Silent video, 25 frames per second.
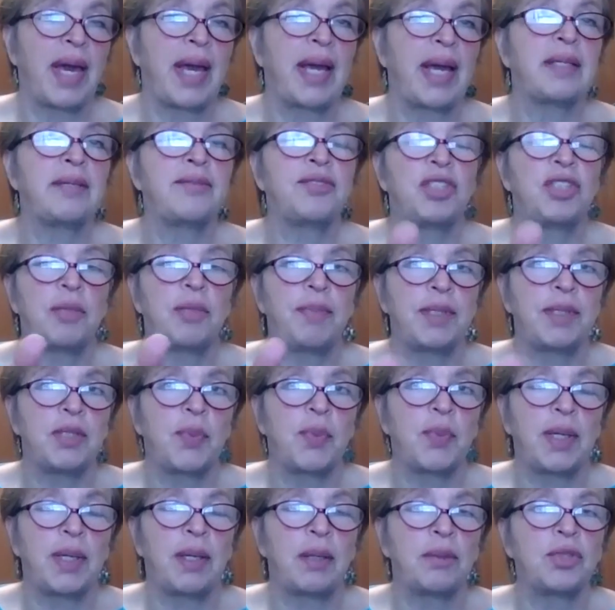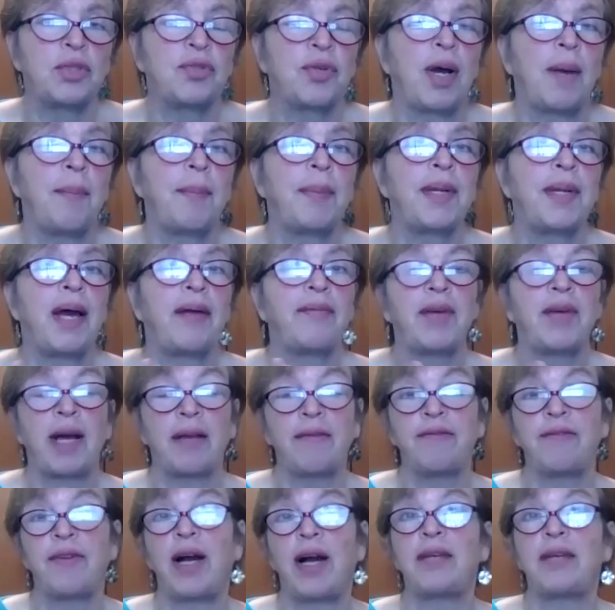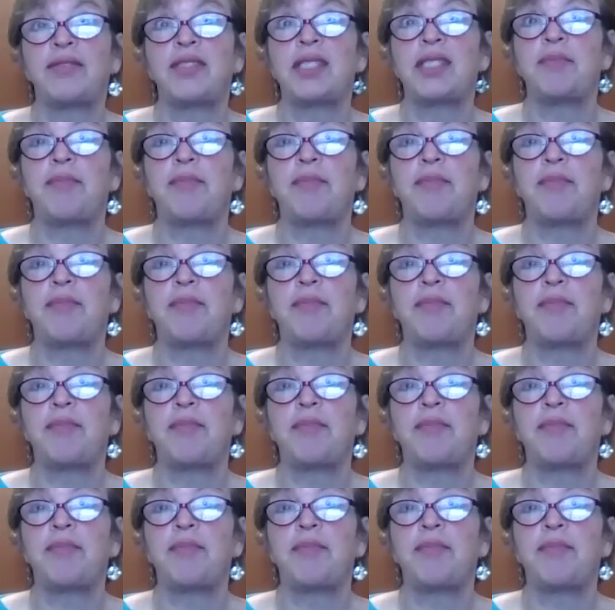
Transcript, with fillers: hand, if she bids one no trump and I've got my